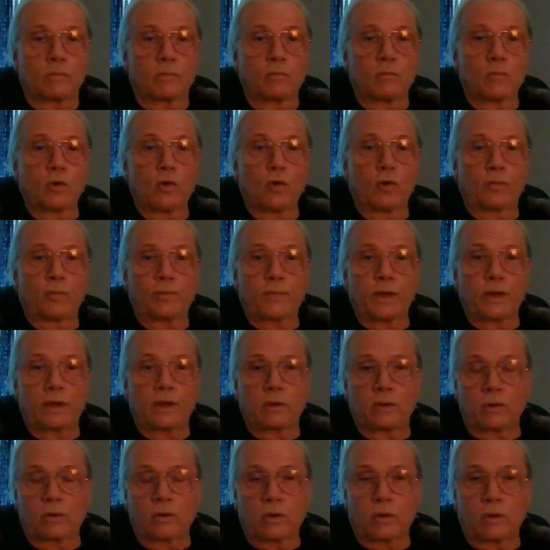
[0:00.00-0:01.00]

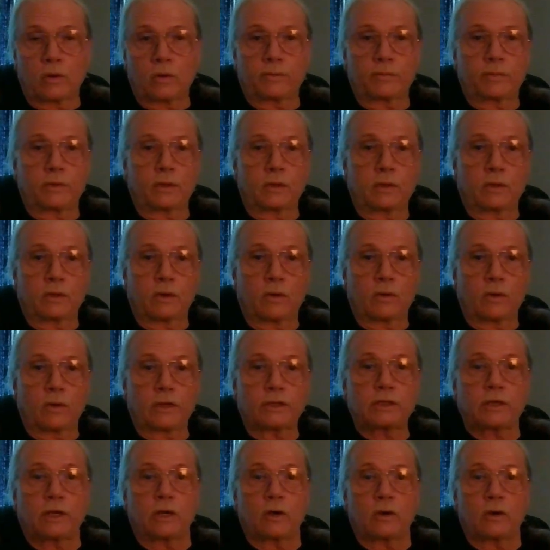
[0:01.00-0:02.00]
movement or you know a
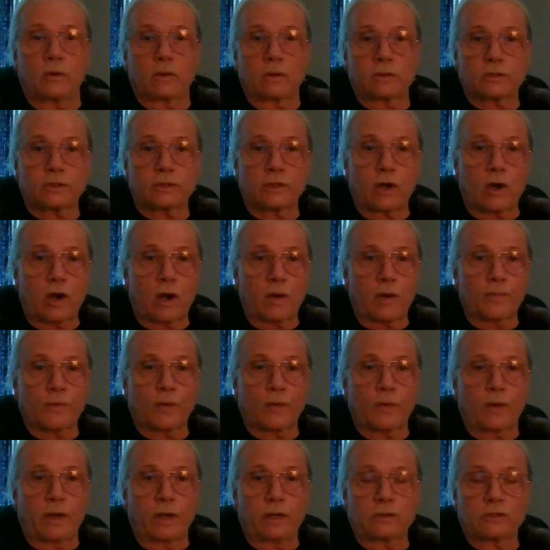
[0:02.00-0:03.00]
terrorist
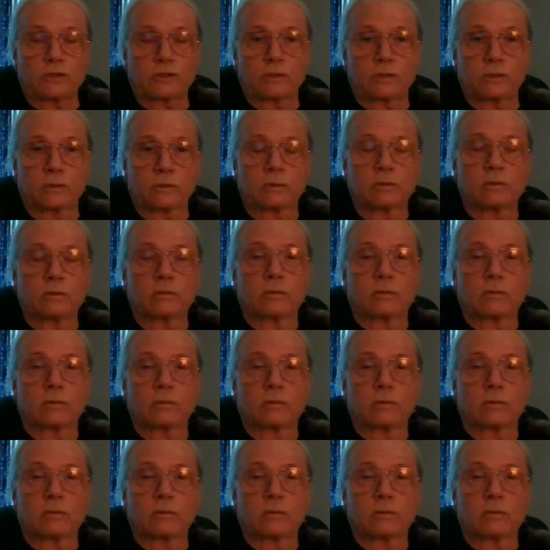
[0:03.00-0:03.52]
operation